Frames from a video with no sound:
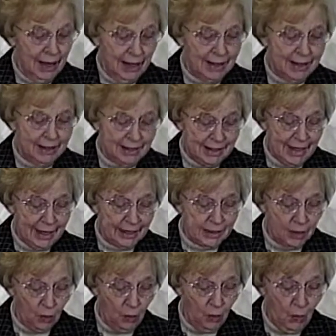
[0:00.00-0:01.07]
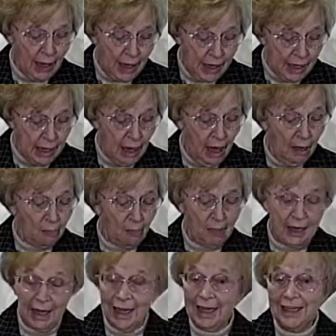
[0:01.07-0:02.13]
He says, The way of
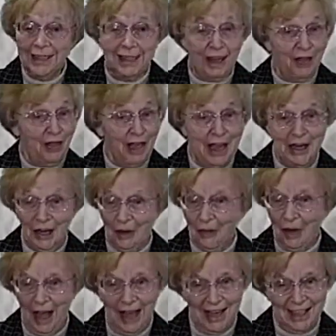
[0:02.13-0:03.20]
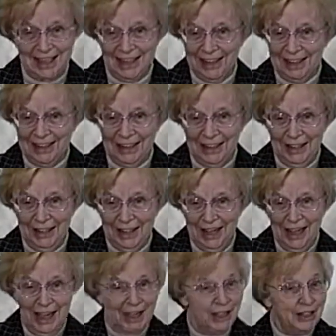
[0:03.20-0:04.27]
peace they know not.
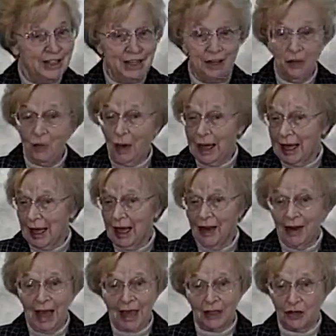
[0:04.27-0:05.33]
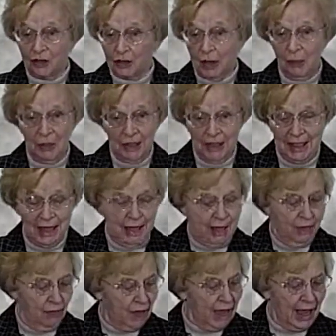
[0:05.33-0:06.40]
You see, the wicked are like the troubled sea,
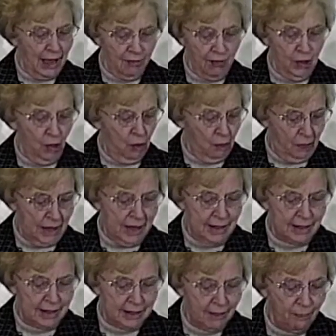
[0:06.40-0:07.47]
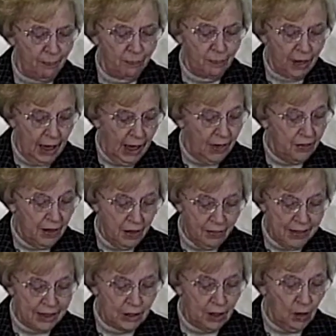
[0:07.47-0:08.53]
they have no peace. There
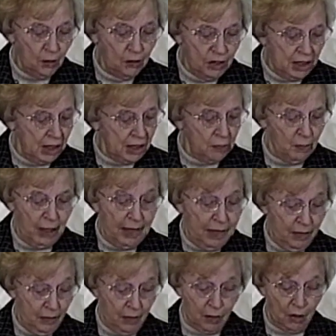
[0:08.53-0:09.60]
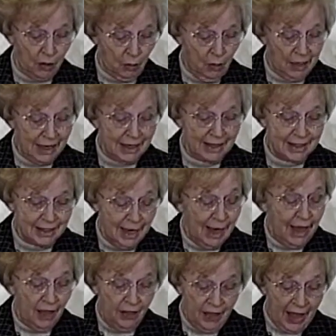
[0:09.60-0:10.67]
is no judgment in their goings.
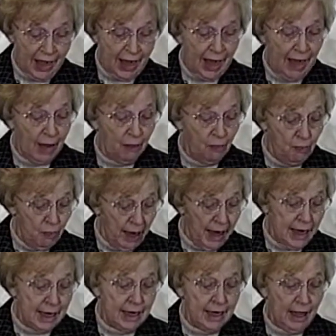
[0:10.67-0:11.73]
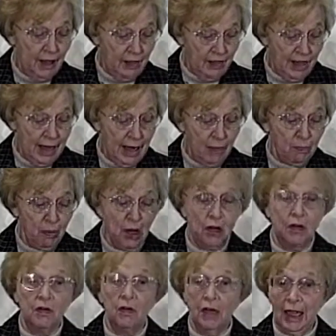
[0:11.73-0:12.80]
They have made them
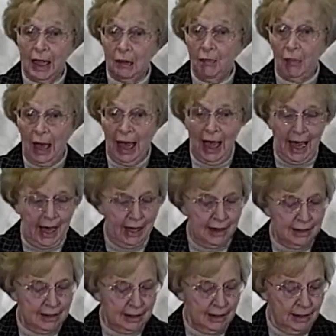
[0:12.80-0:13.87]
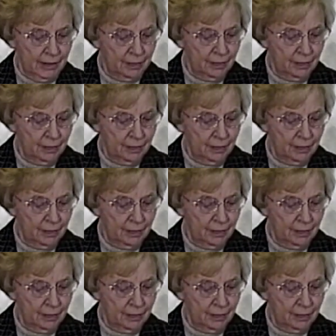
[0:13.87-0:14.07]
crooked paths.